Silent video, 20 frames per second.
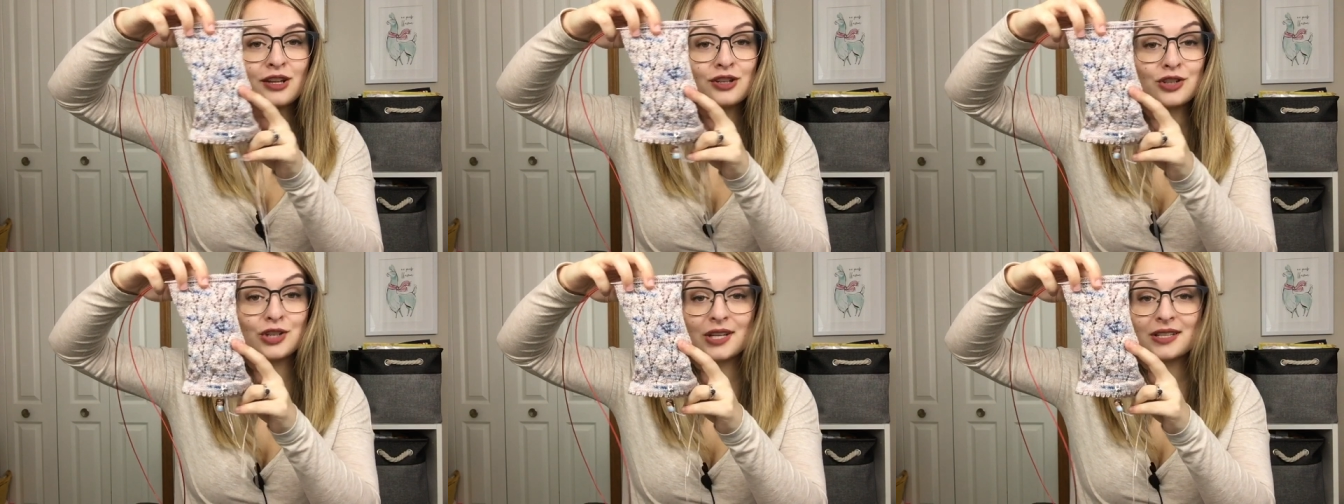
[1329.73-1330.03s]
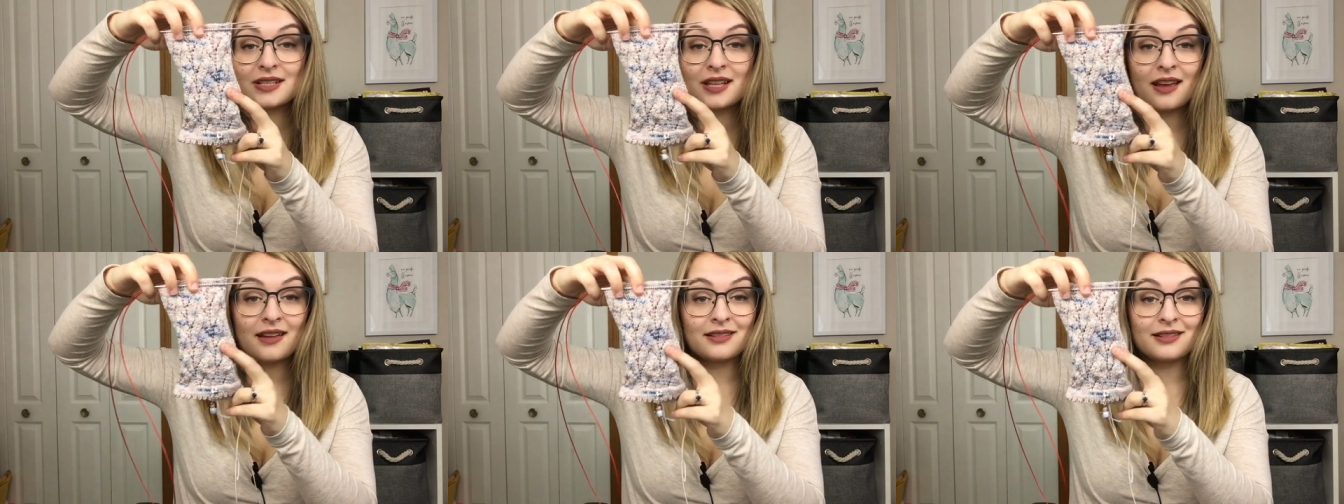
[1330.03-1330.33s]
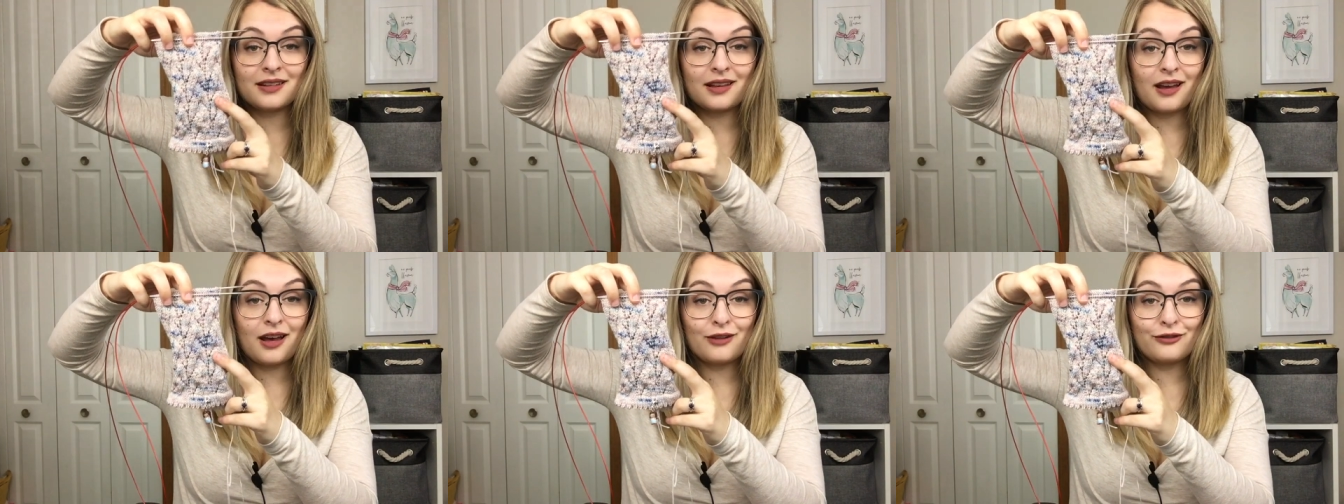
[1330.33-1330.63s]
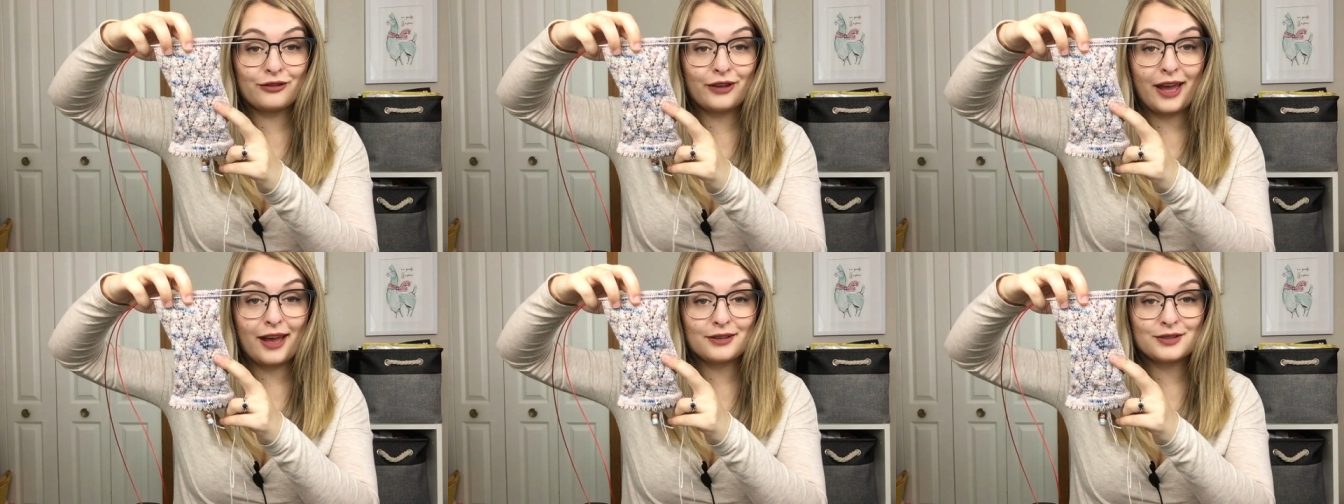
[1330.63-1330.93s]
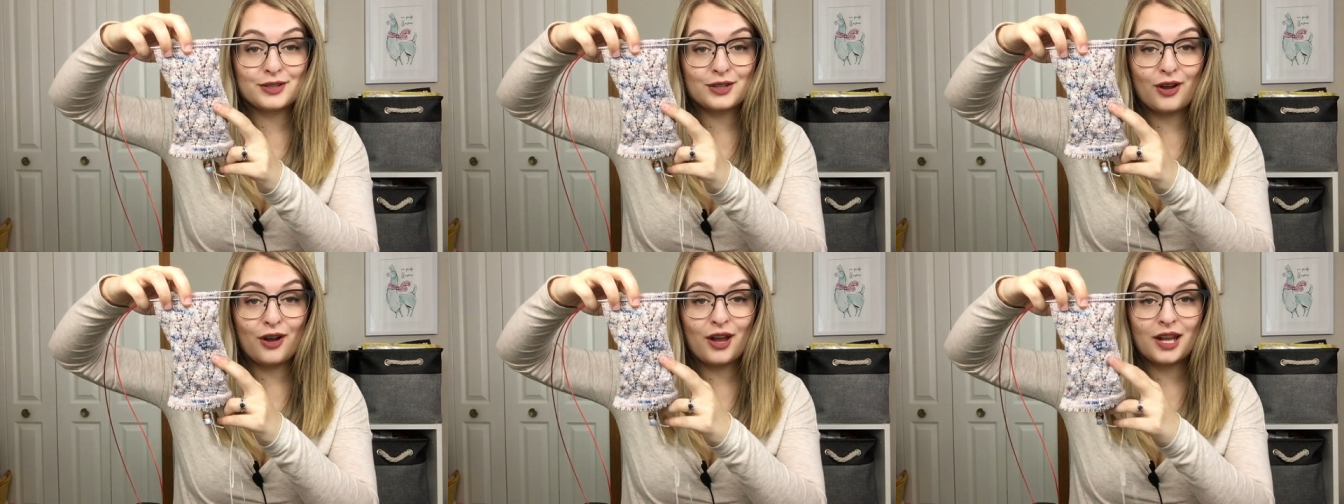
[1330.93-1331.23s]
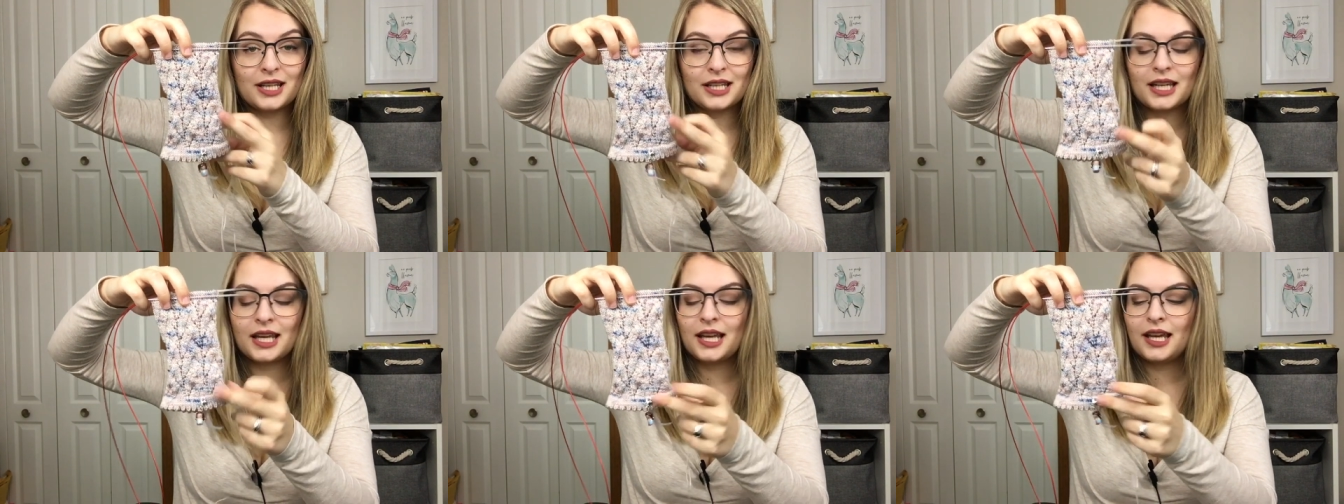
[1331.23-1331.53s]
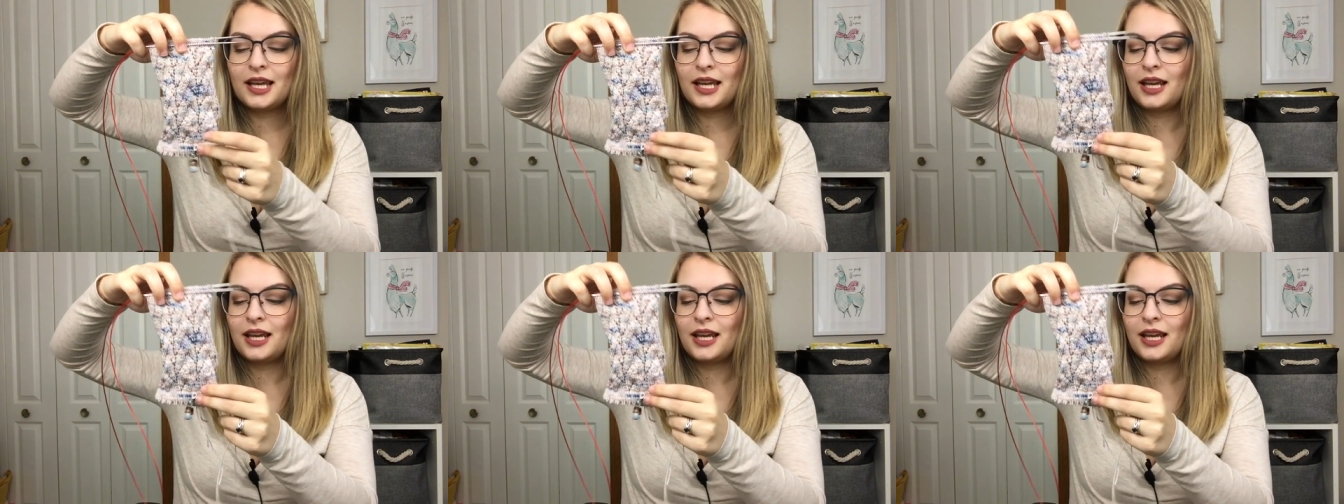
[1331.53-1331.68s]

I just had the cuff cast on.